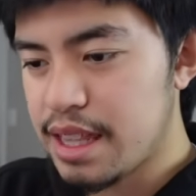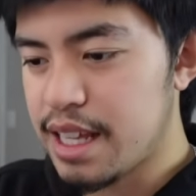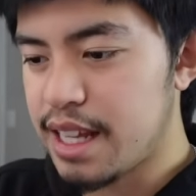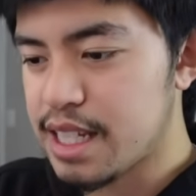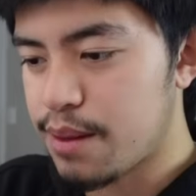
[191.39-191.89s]

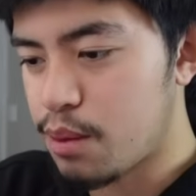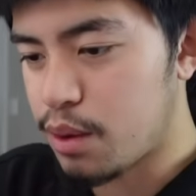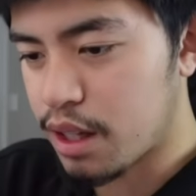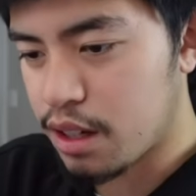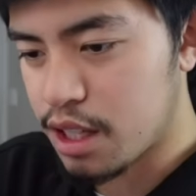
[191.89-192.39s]
Then next time you
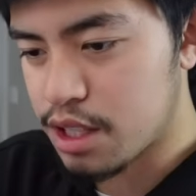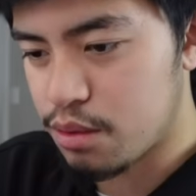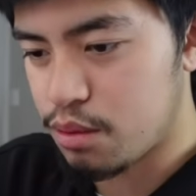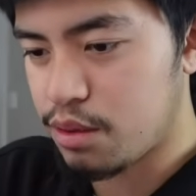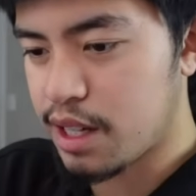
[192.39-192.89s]
want to cons
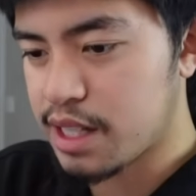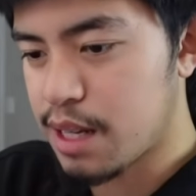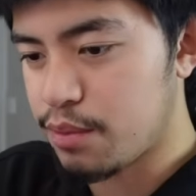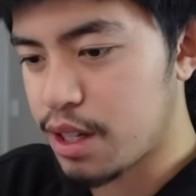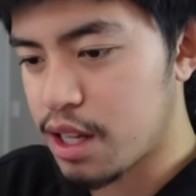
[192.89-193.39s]
next
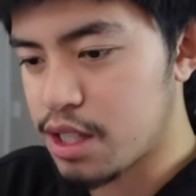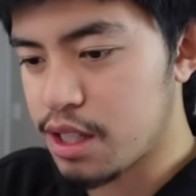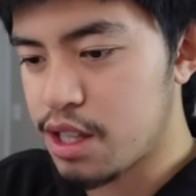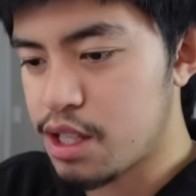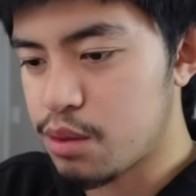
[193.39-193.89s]
time we console
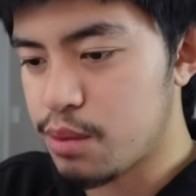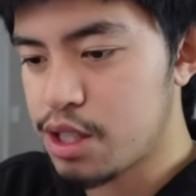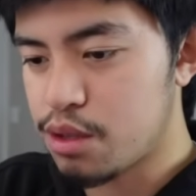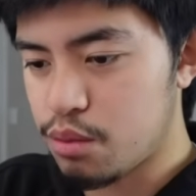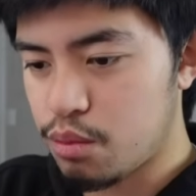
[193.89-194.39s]
into the
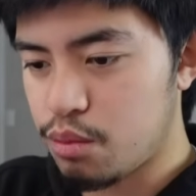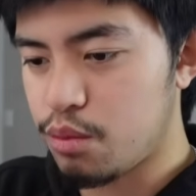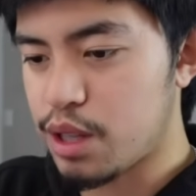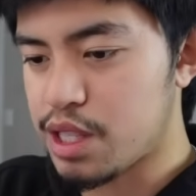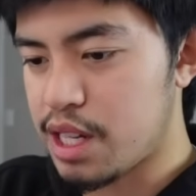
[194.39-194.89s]
switch,
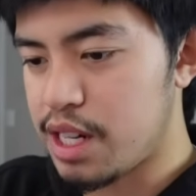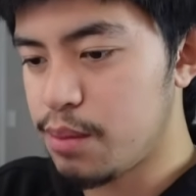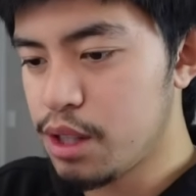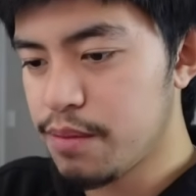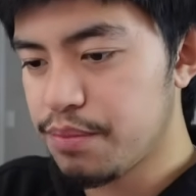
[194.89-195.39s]
press
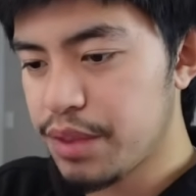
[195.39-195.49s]
enable.